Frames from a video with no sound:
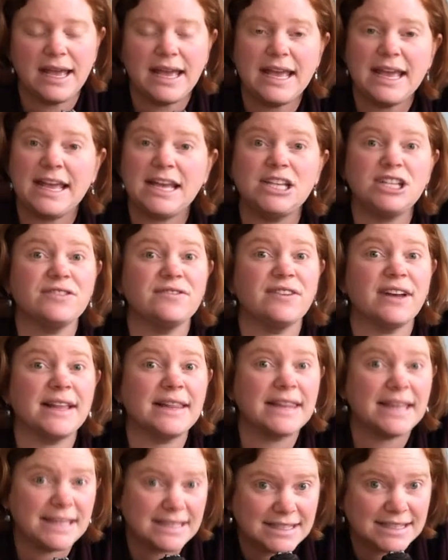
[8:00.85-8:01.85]
each of our
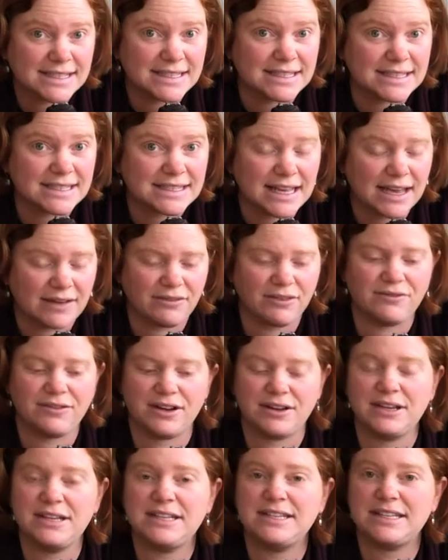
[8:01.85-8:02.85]
lenses have a
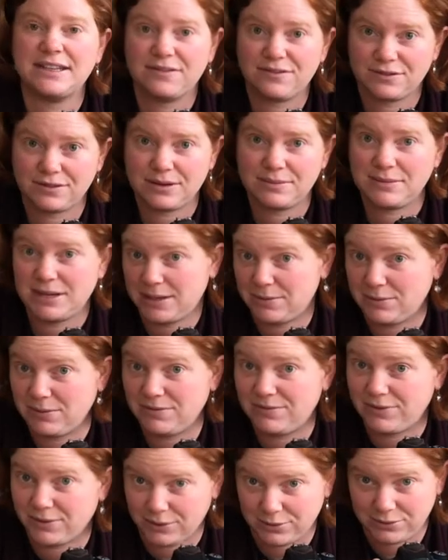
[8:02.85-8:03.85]
very different minimum
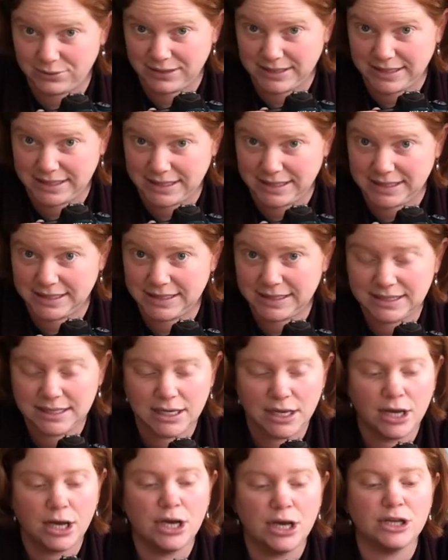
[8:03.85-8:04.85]
focal distance.
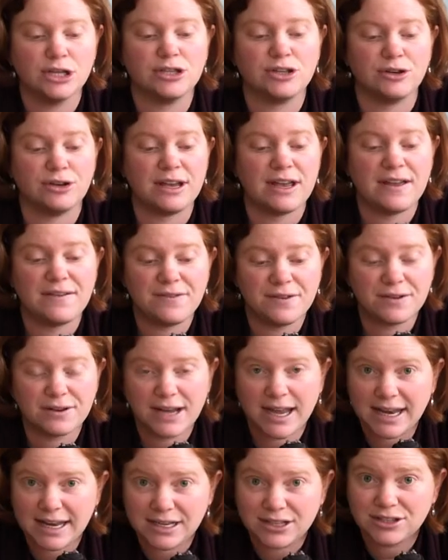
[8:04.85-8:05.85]
So if you're
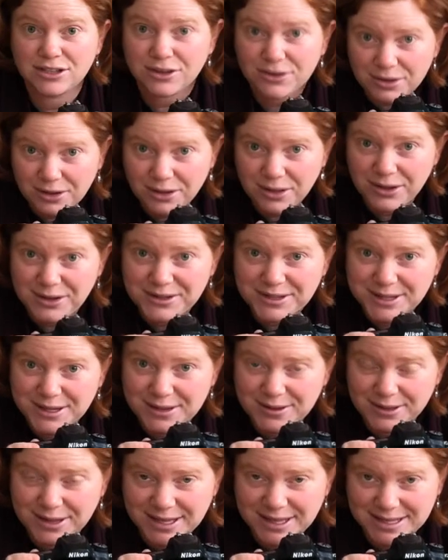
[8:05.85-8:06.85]
getting so close that
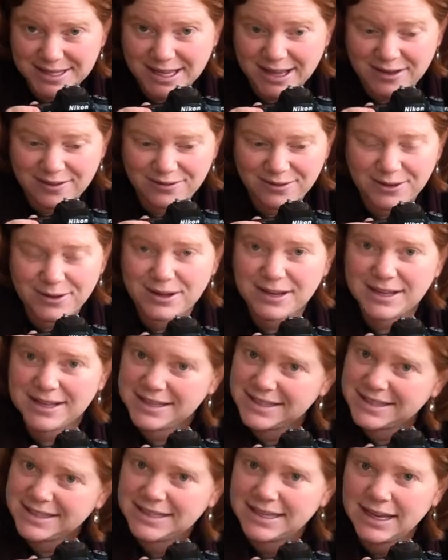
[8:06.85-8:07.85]
your lens can't
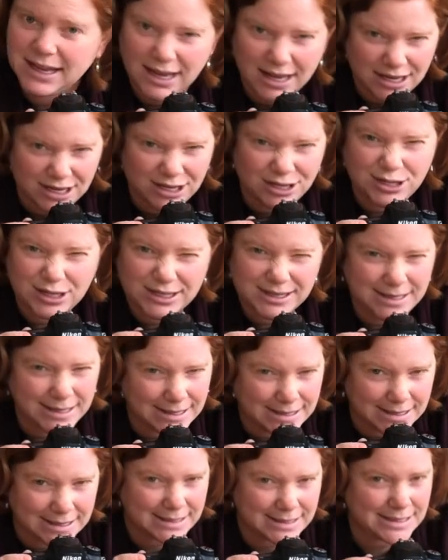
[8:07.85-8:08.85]
focus, you just need
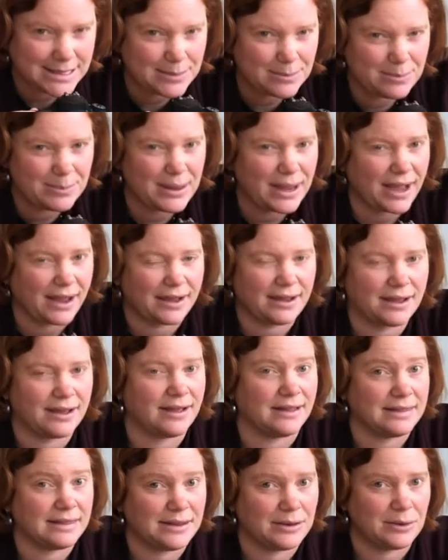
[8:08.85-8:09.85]
to sit back a
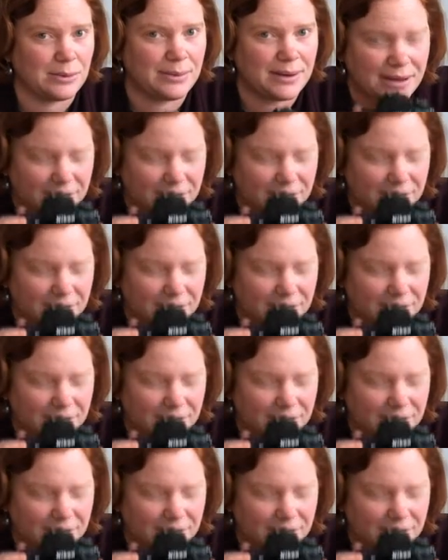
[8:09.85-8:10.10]
little bit,